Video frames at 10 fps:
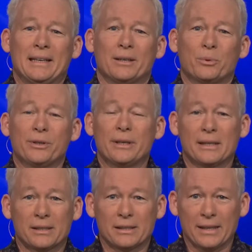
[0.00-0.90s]
We're
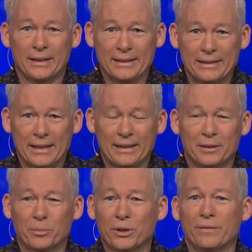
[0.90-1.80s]
in a study
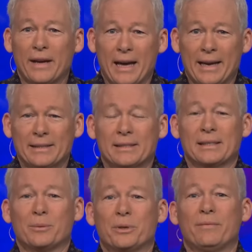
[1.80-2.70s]
in the book of
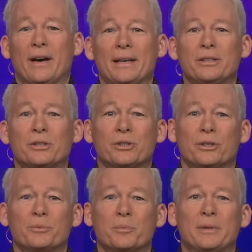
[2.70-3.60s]
Acts, and I want to invite you to
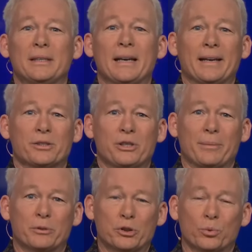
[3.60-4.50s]
turn with me to Acts
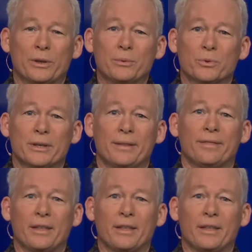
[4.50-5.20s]
chapter 21.